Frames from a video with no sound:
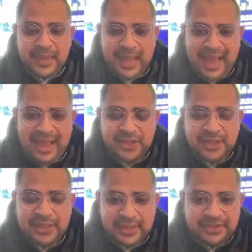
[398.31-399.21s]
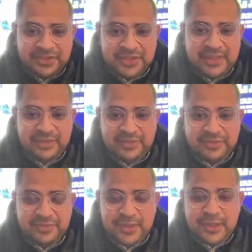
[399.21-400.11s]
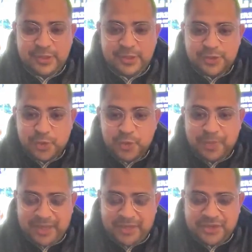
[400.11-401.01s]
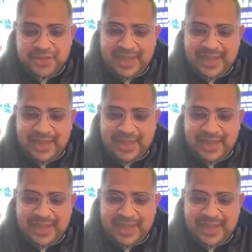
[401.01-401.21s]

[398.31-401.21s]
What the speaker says: actually achieve so much